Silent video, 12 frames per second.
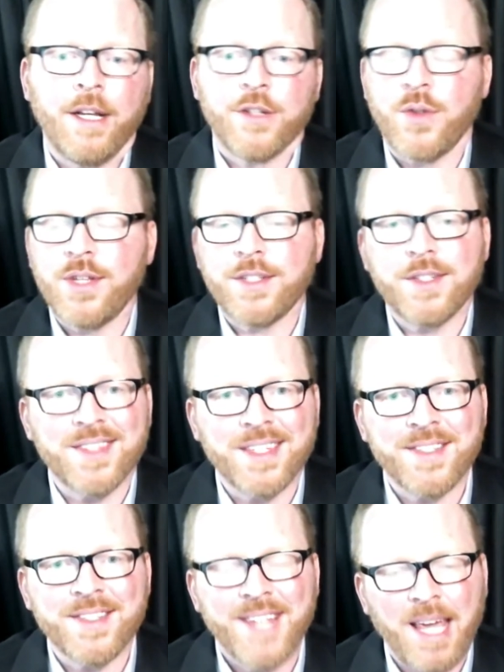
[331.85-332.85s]
So this is the
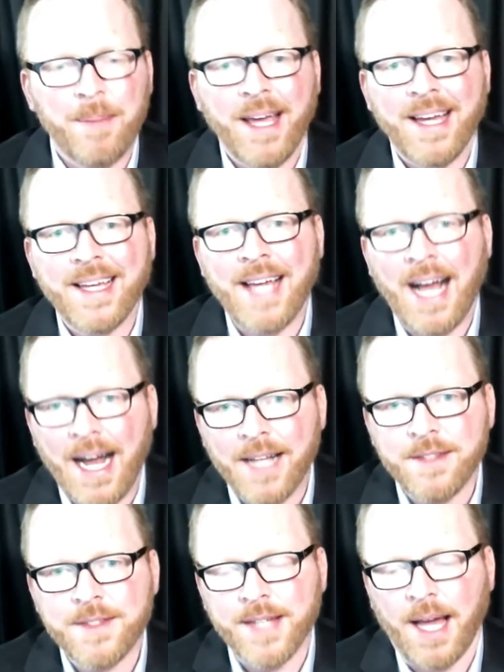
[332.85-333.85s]
same
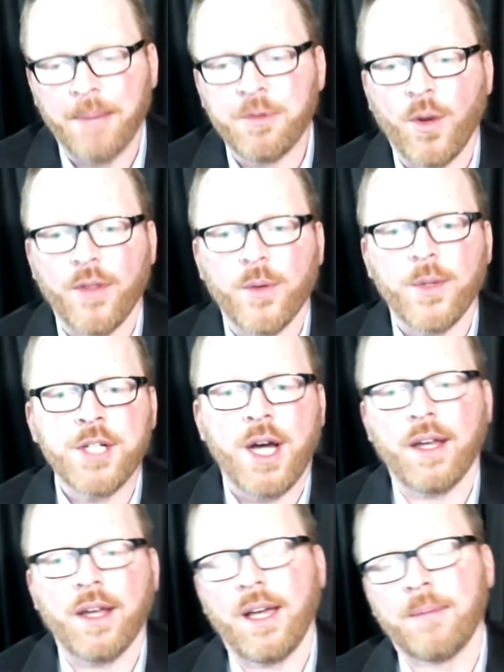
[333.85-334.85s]
concept, whether we're
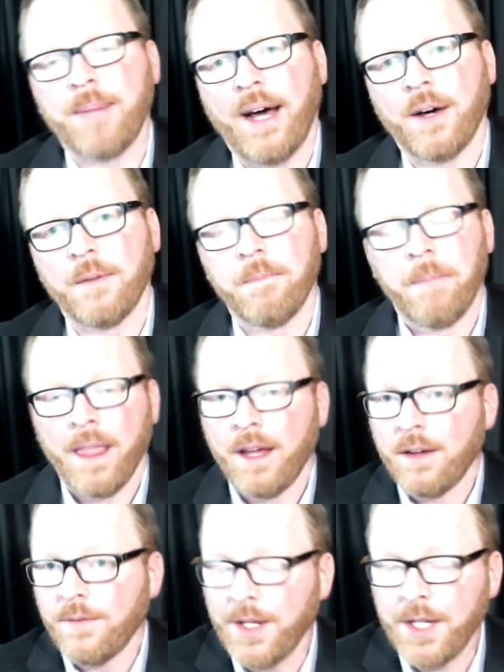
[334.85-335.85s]
talking about
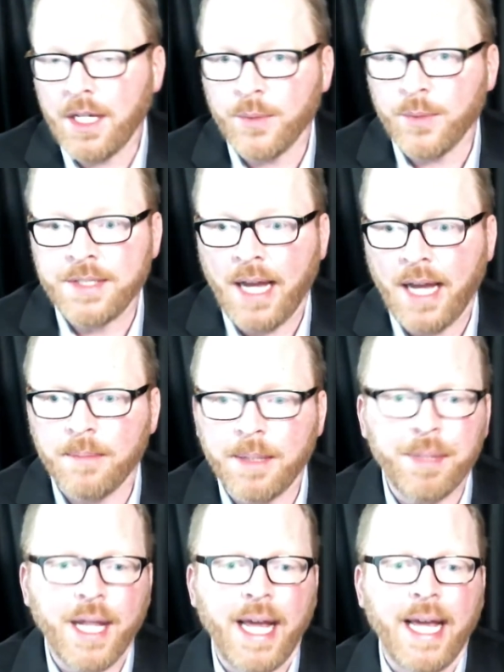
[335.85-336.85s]
funding a
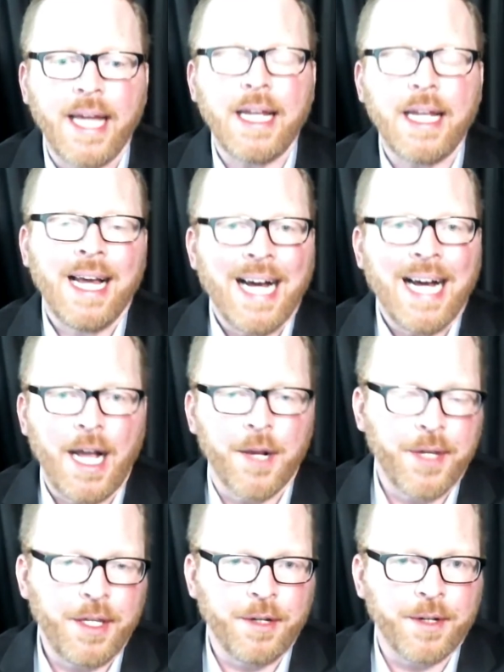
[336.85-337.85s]
retirement plan,
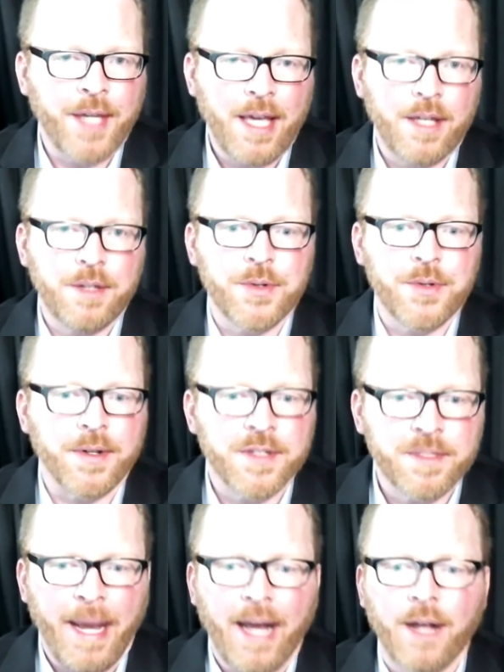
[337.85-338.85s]
hiring your kids or a
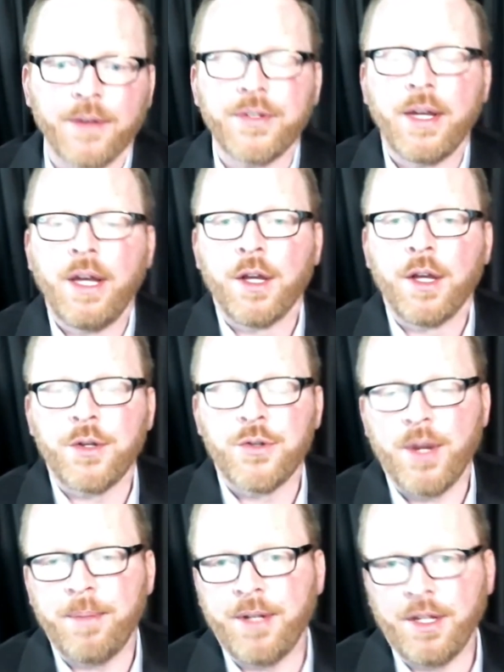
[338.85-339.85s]
spouse,
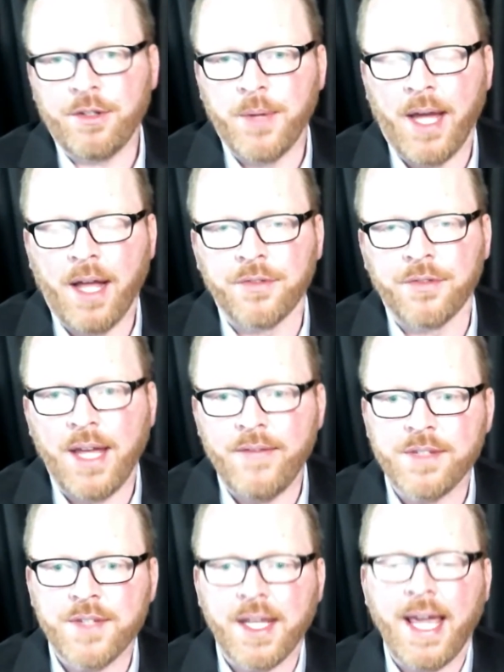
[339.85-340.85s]
contributing to a health
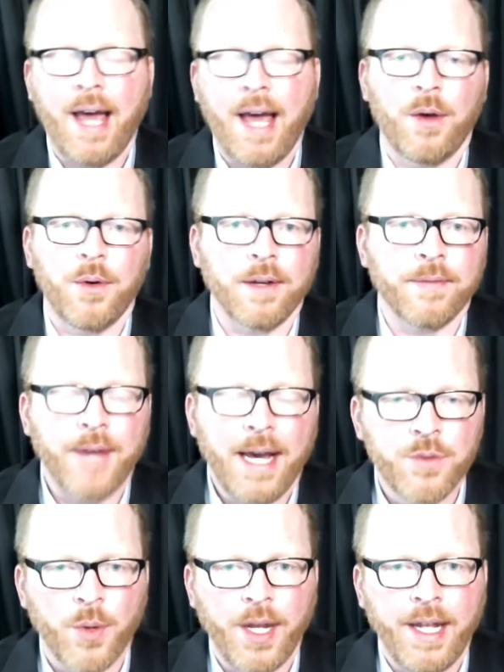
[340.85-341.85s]
savings account or a
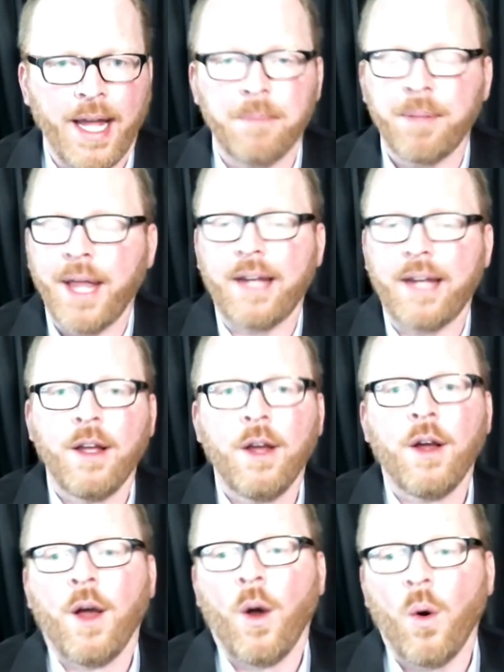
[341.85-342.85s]
529 plan,
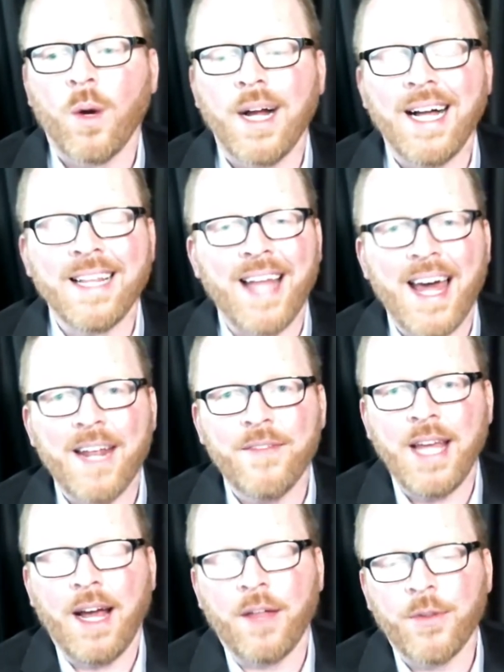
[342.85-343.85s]
or a lot of
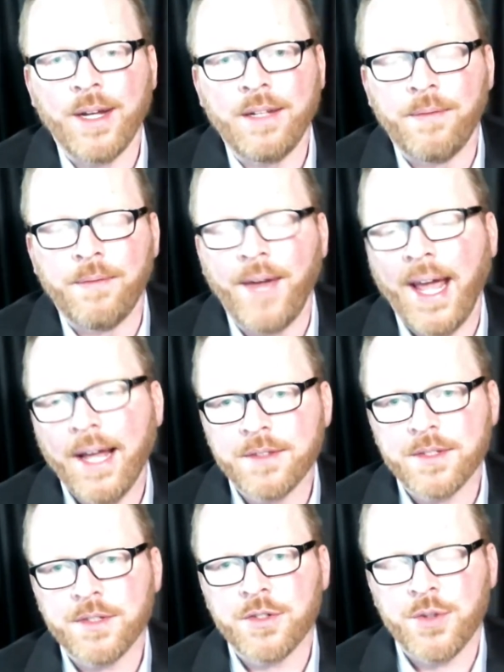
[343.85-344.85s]
the other
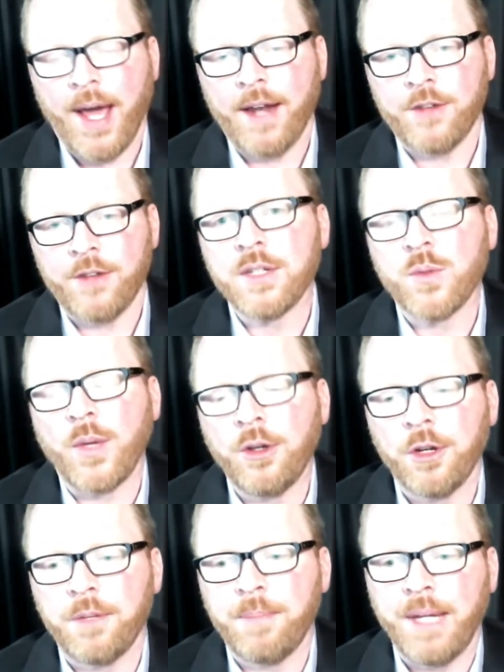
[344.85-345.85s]
advanced strategies we
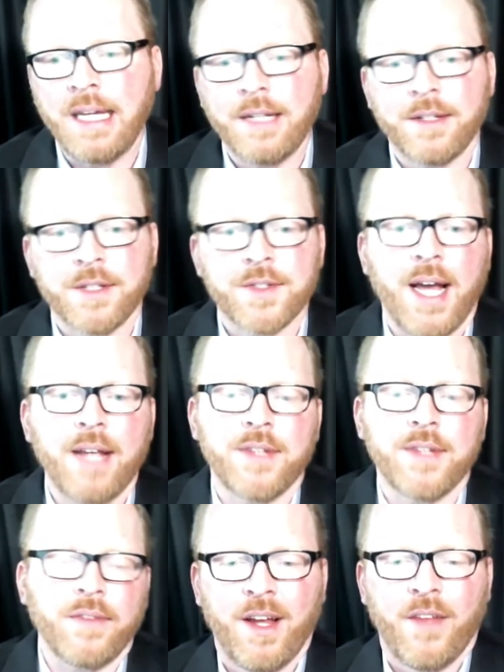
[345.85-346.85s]
could be
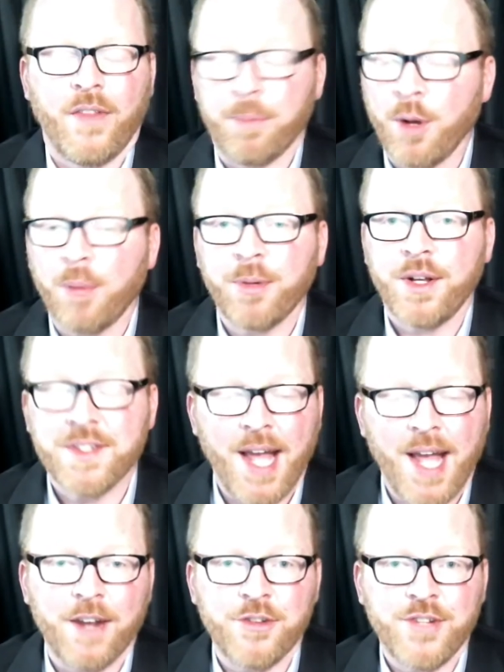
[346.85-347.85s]
discussing. The appropriate
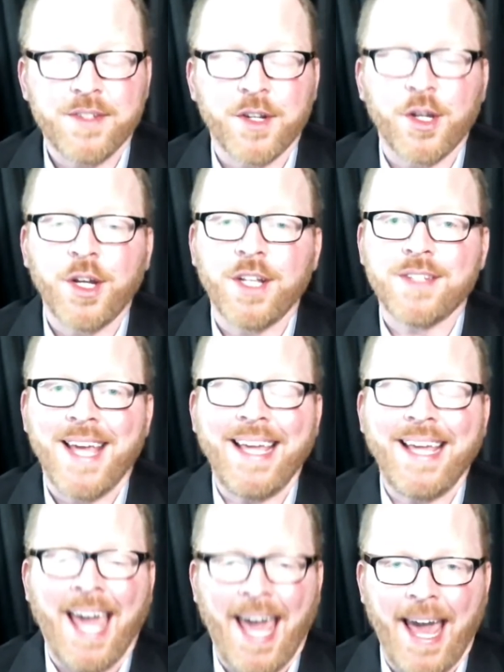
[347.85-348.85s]
strategies are going to
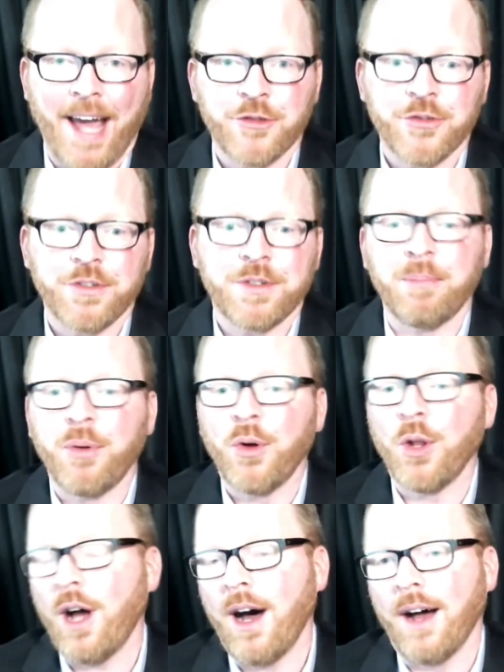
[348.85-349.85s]
take cash to
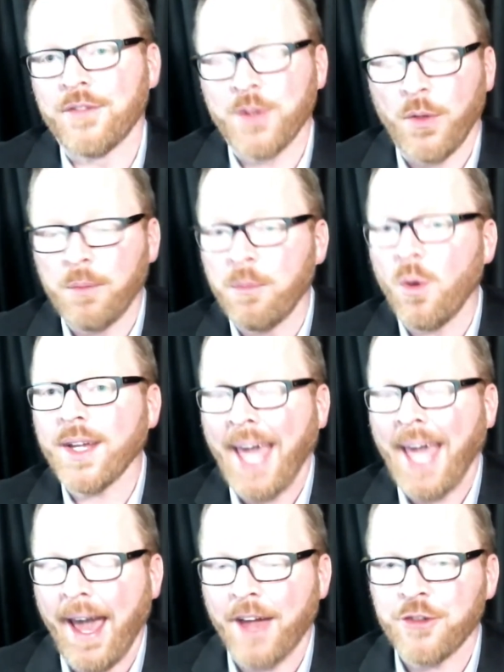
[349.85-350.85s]
pull off. So the more
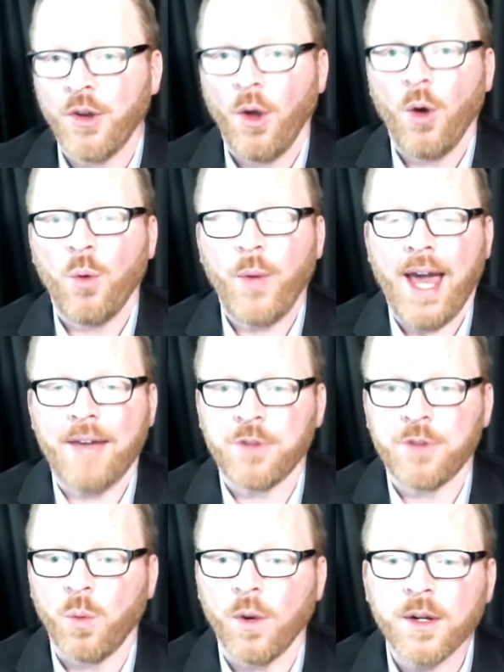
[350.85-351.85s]
cash we have
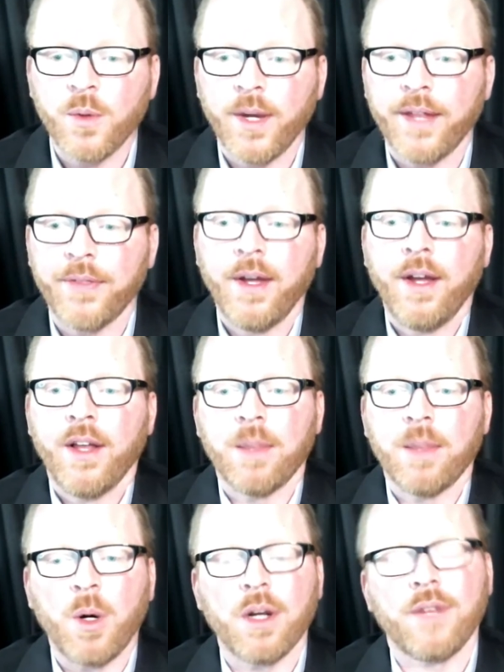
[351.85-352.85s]
to work with,
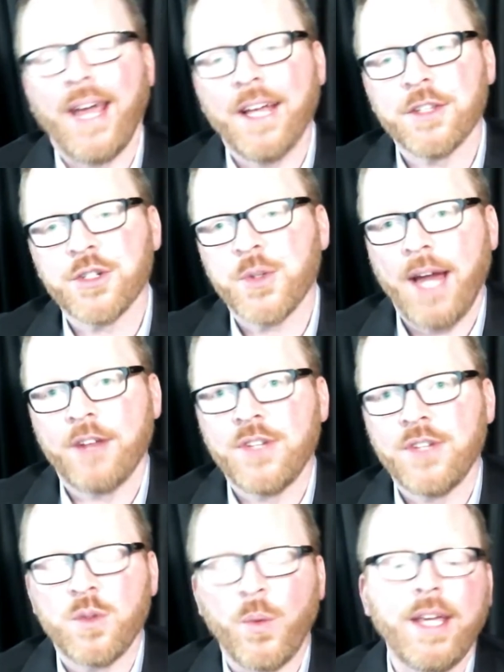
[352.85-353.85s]
the more advanced
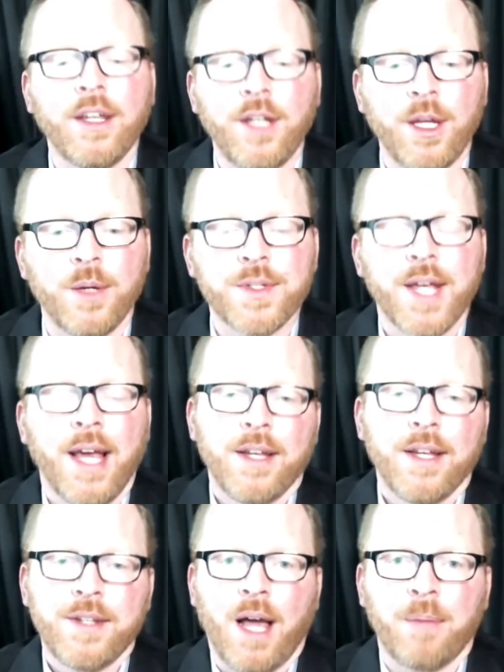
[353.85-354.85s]
strategies we can use
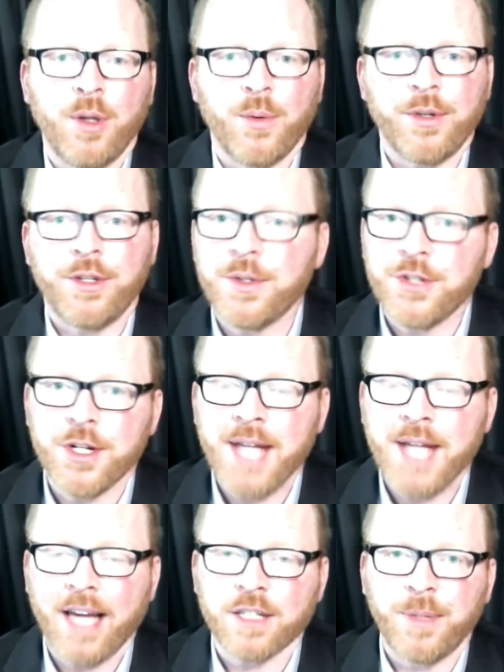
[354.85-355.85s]
to help you reduce your
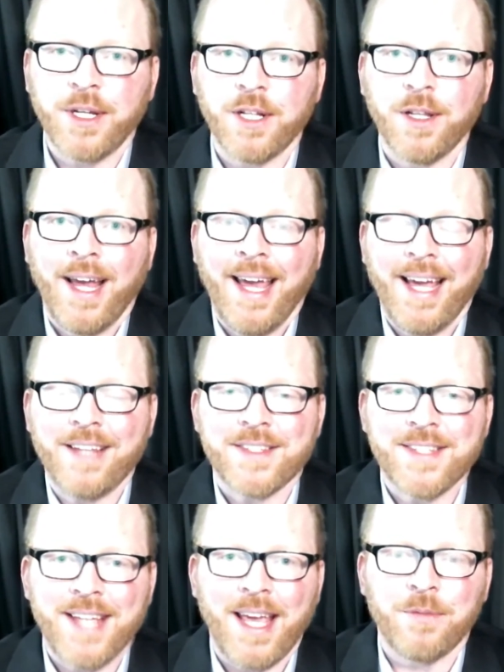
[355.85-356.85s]
tax bill and
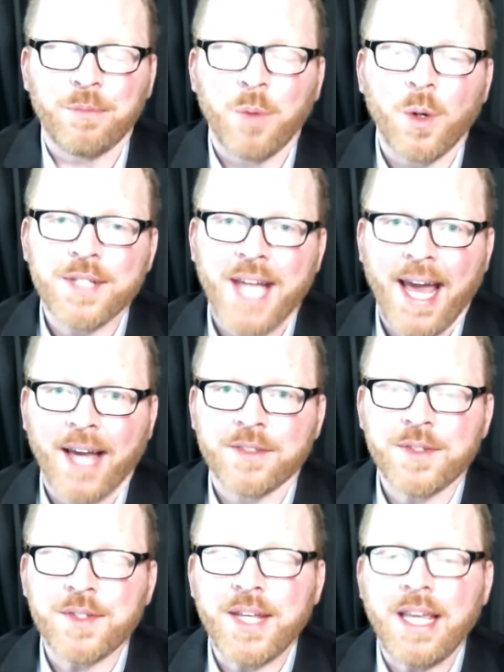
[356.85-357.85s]
save more
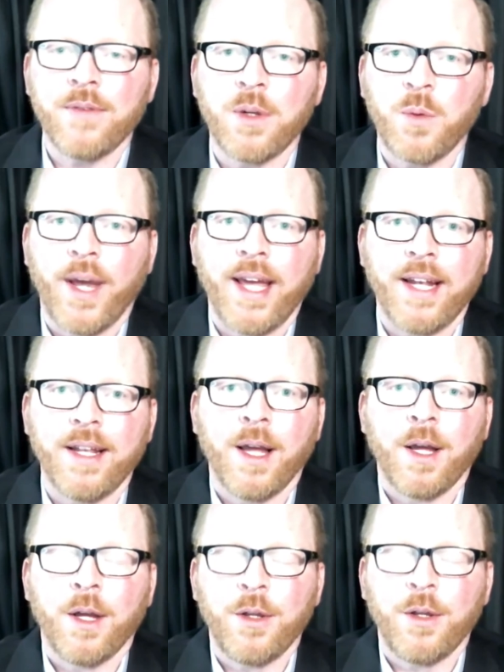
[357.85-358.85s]
taxes even when
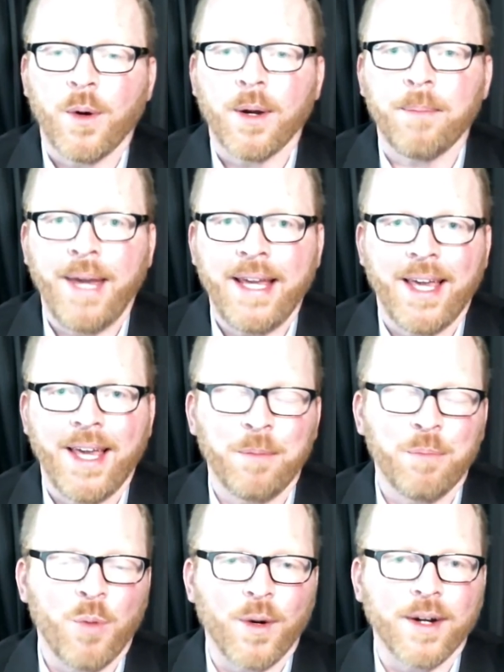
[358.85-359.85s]
you're making
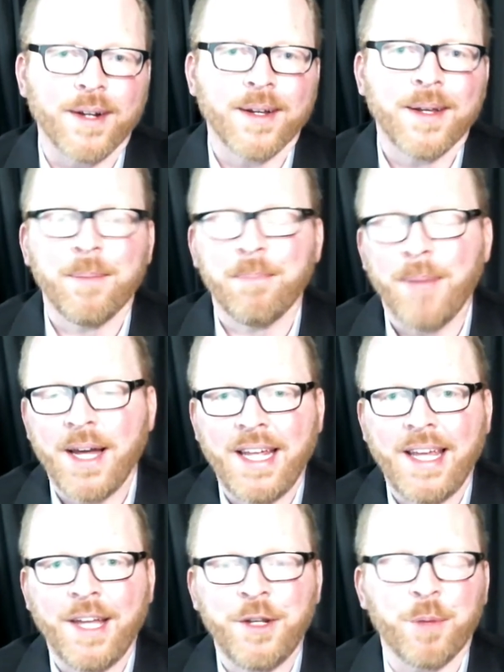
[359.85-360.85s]
more
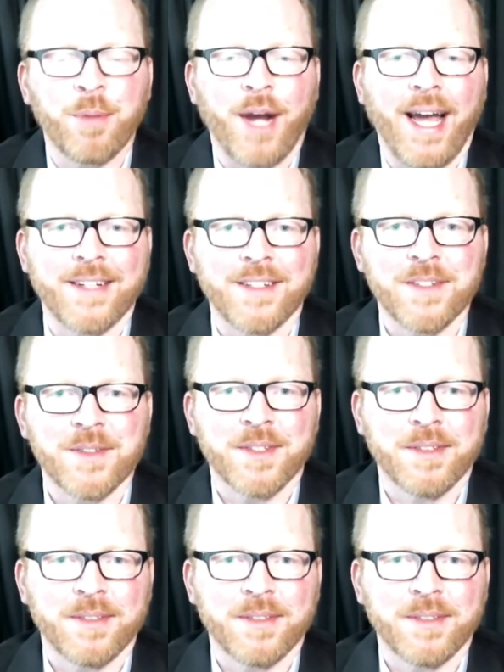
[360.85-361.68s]
money in your practice.